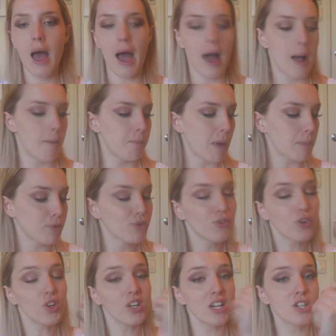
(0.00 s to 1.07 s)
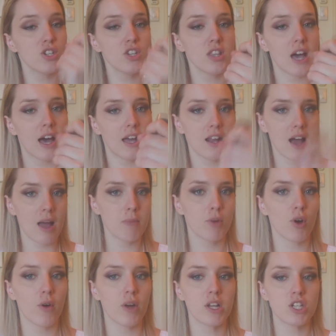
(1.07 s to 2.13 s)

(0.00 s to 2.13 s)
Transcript: But before I do that, I'm going